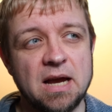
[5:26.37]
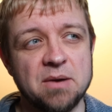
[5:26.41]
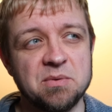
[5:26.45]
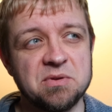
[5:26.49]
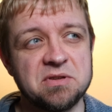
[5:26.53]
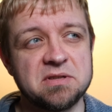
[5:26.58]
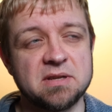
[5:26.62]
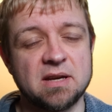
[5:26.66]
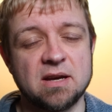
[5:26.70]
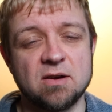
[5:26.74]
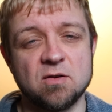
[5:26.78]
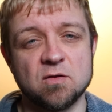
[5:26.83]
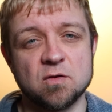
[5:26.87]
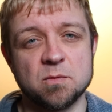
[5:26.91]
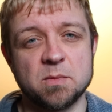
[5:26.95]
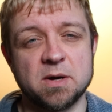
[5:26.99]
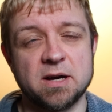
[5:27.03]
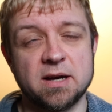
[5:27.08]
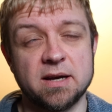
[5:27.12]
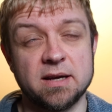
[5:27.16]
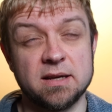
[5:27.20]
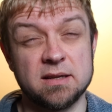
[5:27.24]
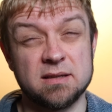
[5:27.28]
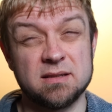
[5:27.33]
I would say over
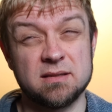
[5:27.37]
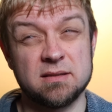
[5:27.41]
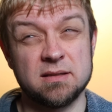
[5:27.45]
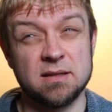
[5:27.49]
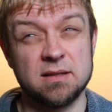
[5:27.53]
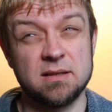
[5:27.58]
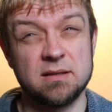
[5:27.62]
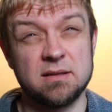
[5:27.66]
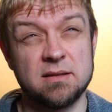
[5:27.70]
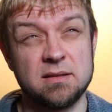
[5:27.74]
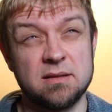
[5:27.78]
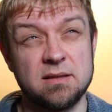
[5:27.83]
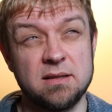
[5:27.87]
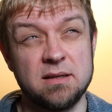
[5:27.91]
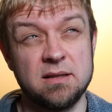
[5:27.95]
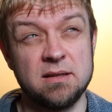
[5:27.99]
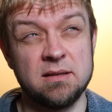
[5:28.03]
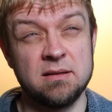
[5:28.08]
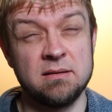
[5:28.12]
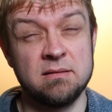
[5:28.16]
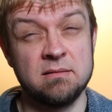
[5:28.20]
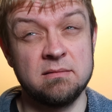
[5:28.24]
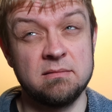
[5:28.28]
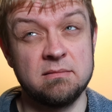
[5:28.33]
my
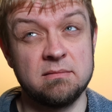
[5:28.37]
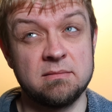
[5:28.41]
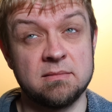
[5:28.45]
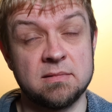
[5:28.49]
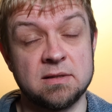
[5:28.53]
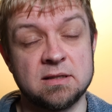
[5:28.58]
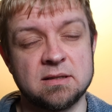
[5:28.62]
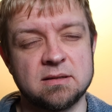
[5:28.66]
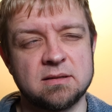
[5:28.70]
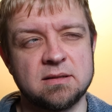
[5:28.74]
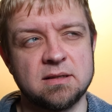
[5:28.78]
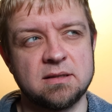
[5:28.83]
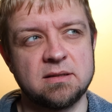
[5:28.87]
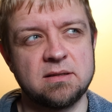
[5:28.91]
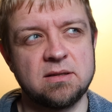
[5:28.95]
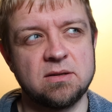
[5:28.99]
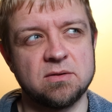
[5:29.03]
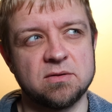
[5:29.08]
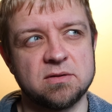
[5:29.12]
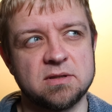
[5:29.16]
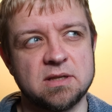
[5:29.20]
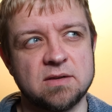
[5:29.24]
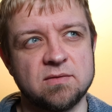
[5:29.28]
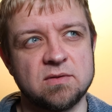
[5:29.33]
16 is it
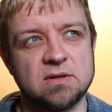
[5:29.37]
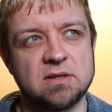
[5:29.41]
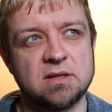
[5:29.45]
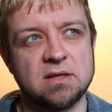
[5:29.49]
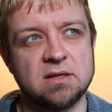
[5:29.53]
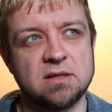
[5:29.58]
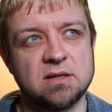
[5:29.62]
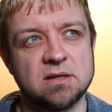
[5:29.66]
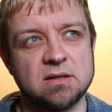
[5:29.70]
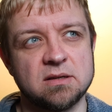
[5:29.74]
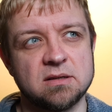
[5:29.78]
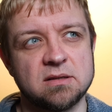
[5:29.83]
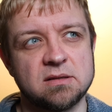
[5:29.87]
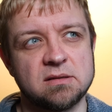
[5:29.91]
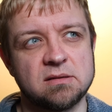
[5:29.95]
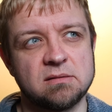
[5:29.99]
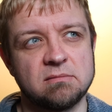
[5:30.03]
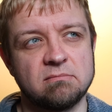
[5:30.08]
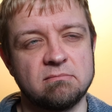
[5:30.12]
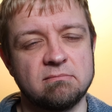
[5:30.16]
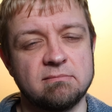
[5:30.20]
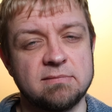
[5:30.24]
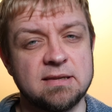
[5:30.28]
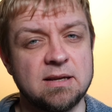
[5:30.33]
16 or 17 years?
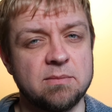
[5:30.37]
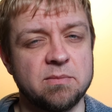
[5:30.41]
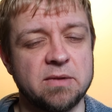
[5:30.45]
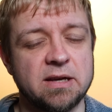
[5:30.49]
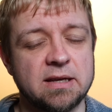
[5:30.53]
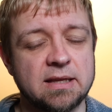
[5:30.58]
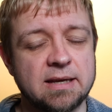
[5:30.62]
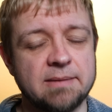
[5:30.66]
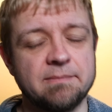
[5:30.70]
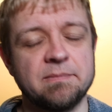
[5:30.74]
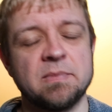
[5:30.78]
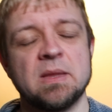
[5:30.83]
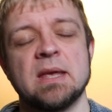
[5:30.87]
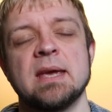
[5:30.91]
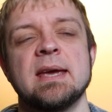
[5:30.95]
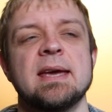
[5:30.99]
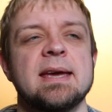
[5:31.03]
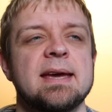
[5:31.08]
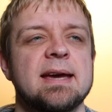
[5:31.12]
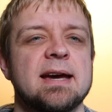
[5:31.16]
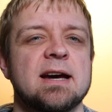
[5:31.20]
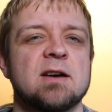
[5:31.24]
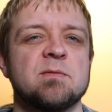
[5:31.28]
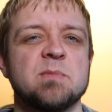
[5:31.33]
Something like that.
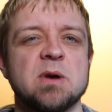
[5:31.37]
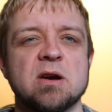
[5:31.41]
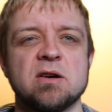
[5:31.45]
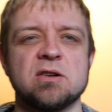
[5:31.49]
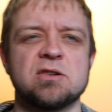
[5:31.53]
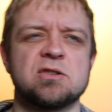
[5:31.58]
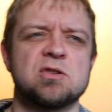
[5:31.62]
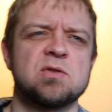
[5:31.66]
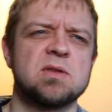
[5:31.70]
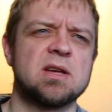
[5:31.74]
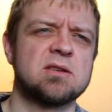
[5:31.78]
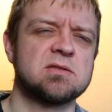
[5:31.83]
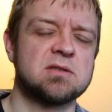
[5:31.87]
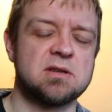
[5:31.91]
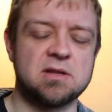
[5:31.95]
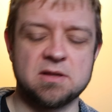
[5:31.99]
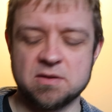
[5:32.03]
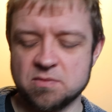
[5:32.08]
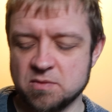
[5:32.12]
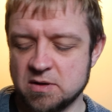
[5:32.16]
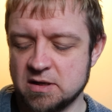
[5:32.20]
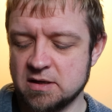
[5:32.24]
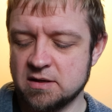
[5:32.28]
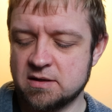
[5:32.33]
Of marriage
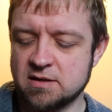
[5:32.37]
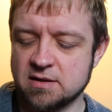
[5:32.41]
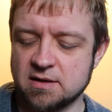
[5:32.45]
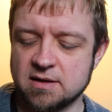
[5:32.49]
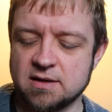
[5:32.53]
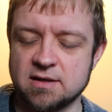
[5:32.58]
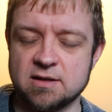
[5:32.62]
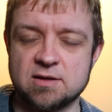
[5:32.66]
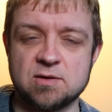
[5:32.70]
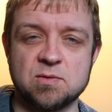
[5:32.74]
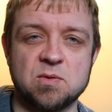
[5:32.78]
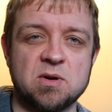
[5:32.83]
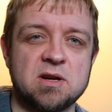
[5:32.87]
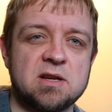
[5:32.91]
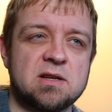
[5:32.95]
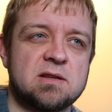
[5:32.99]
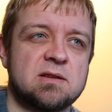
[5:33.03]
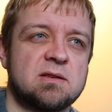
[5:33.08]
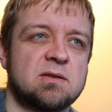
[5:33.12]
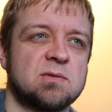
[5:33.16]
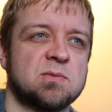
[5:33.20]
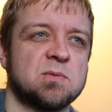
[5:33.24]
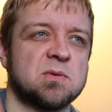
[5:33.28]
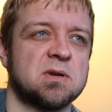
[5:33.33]
2003 to
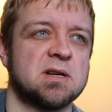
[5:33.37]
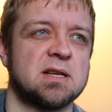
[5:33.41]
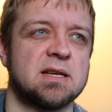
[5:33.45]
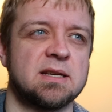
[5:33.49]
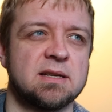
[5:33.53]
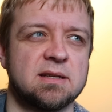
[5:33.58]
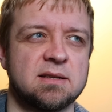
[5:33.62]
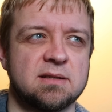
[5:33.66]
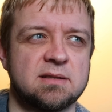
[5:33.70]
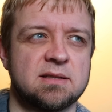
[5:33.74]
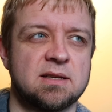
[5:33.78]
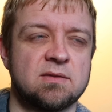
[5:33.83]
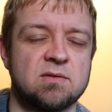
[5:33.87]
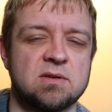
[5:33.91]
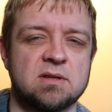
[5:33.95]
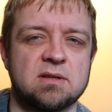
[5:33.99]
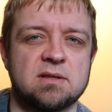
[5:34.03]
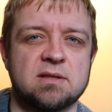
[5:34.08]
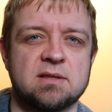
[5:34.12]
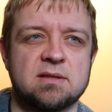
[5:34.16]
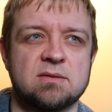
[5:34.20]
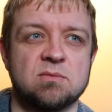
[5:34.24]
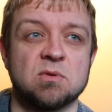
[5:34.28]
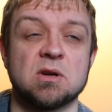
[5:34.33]
2020.
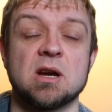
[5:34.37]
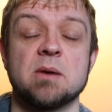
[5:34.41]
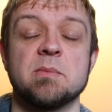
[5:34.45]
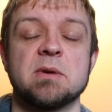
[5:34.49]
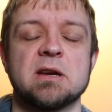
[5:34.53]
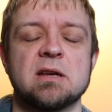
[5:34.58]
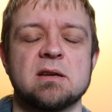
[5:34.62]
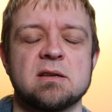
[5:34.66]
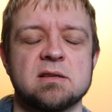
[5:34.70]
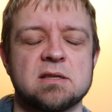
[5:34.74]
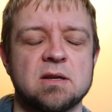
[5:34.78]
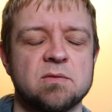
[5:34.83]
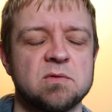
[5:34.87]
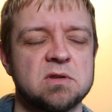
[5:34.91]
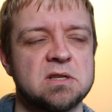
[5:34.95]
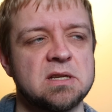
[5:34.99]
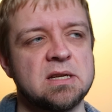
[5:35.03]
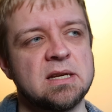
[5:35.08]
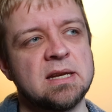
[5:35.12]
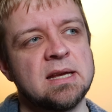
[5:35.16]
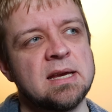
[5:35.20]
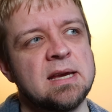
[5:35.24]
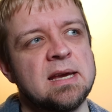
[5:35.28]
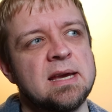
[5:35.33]
7 we're coming into
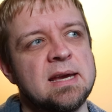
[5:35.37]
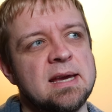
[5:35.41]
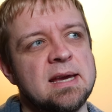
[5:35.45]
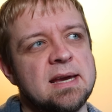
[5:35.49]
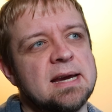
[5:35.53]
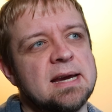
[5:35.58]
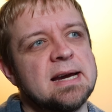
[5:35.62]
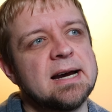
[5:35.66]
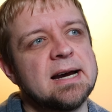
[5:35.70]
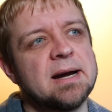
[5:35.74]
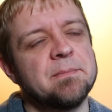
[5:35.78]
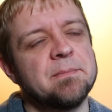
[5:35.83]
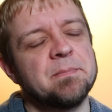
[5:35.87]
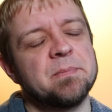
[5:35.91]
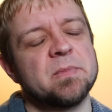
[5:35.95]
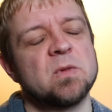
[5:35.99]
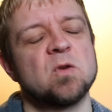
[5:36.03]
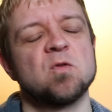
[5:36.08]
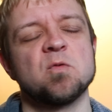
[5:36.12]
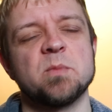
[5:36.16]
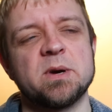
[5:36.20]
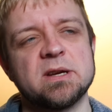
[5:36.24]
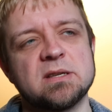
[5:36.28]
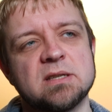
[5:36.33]
17. Um,
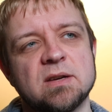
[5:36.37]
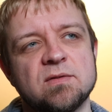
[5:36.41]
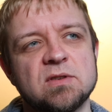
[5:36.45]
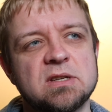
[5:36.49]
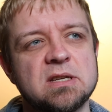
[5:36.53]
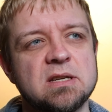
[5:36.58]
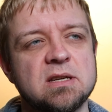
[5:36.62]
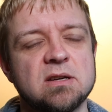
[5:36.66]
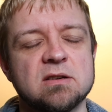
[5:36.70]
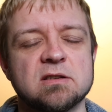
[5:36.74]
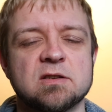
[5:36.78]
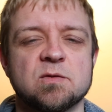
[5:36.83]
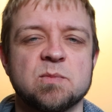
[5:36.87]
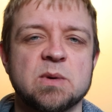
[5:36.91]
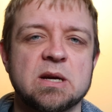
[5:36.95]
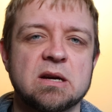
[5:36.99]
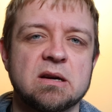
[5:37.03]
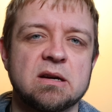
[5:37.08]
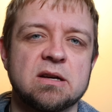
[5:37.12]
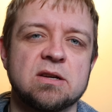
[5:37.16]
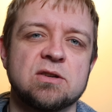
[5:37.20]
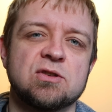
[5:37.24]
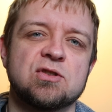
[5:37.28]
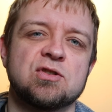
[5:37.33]
over my 17 years of
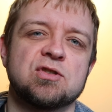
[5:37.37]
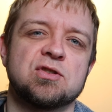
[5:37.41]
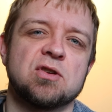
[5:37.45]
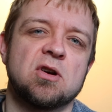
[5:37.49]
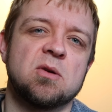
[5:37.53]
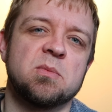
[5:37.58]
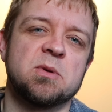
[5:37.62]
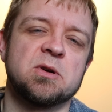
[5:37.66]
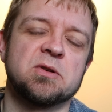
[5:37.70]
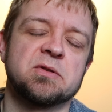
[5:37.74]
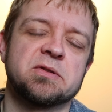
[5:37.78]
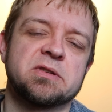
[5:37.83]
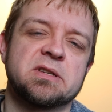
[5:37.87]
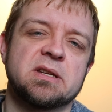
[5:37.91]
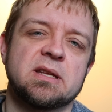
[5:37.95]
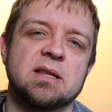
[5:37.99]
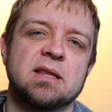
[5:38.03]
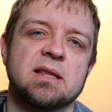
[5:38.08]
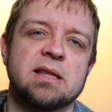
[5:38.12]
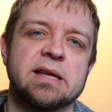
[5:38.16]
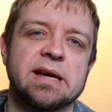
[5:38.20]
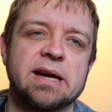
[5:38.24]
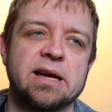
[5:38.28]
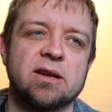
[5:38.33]
marriage, almost
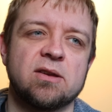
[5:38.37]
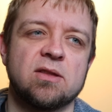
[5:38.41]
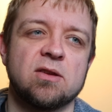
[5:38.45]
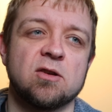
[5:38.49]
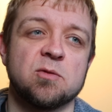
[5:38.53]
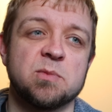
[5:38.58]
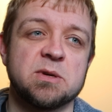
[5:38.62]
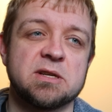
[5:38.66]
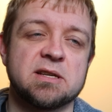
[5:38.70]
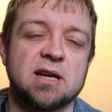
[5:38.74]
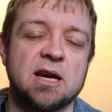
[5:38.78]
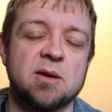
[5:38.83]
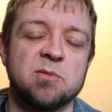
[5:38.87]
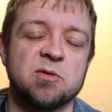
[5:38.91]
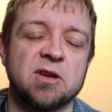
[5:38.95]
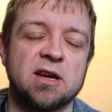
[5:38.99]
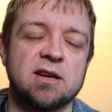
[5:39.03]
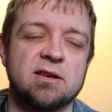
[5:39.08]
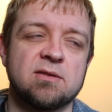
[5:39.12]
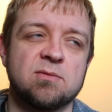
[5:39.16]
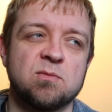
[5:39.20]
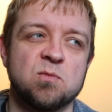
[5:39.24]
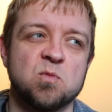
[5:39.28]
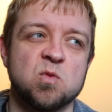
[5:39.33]
that there have been times
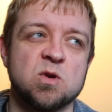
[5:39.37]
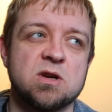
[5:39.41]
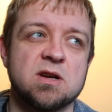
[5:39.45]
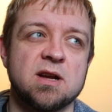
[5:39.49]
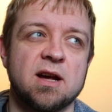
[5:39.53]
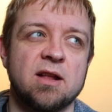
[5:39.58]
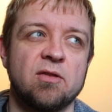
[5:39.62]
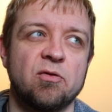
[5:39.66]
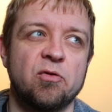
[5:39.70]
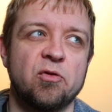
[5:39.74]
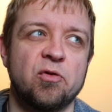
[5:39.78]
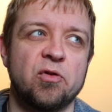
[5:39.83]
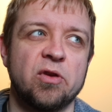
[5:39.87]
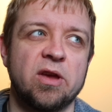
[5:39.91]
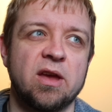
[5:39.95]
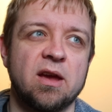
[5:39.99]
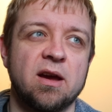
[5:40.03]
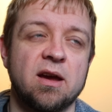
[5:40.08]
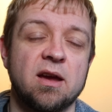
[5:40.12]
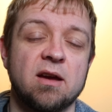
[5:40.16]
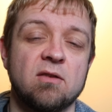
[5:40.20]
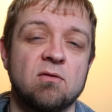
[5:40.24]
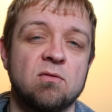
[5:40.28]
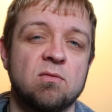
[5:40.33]
I would not say
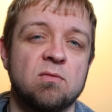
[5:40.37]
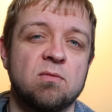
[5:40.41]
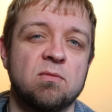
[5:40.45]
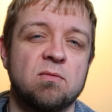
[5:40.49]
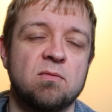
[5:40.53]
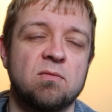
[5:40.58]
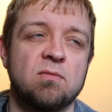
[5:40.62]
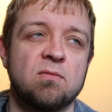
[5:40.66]
I have